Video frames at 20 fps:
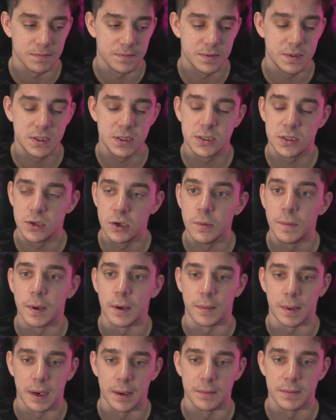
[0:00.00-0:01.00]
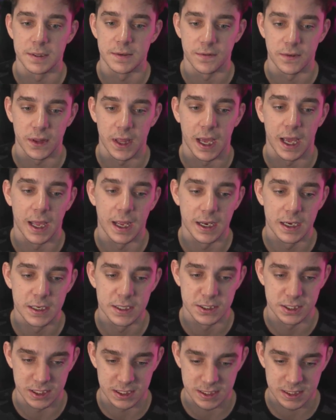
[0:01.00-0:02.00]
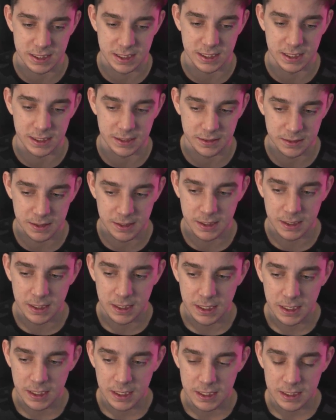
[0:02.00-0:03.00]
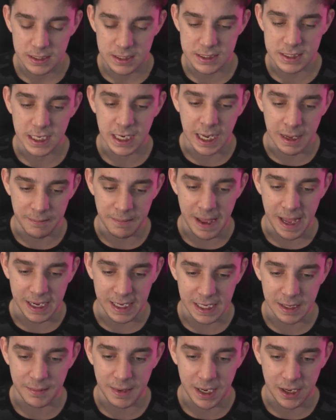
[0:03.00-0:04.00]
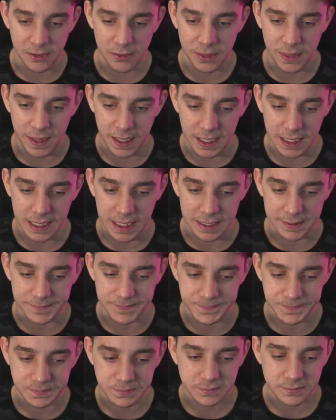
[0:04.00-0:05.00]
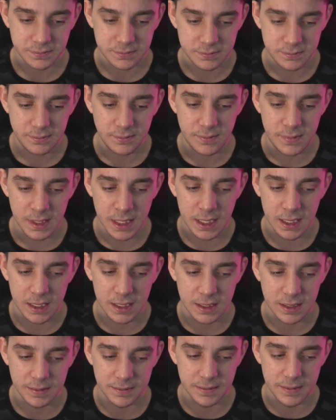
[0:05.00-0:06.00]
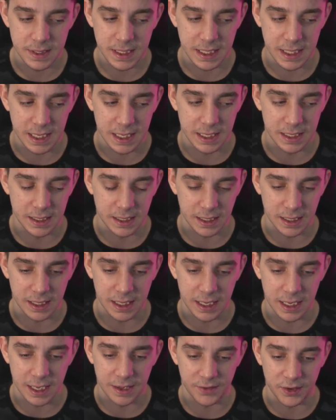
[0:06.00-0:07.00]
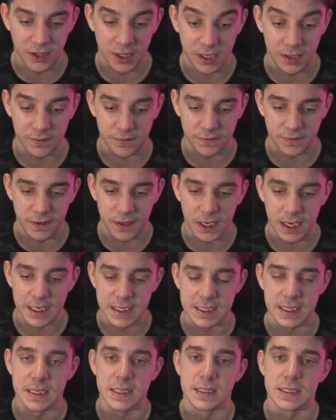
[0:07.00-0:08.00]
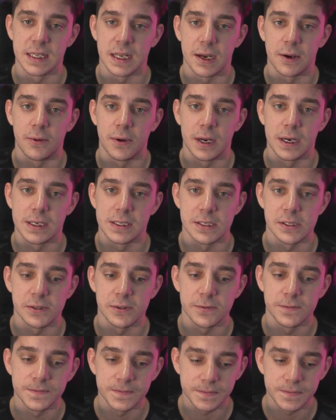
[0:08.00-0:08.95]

super pumped for that. Just to, just to get back into my own thing again. Um, and I and I have a lot of fun ideas that I want to do